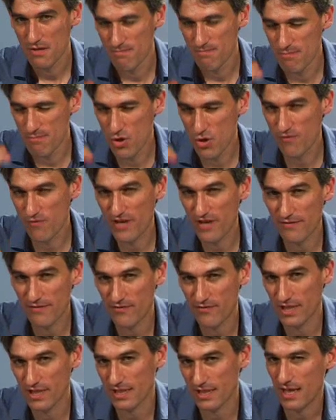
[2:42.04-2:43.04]
move
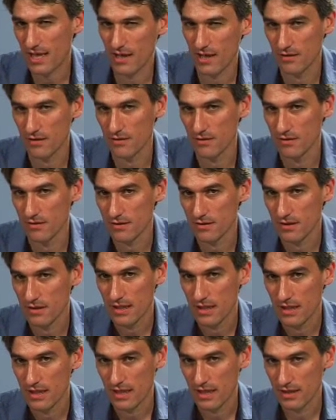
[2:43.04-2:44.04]
in for the kill
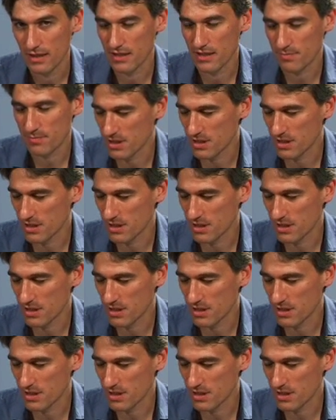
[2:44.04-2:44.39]
in this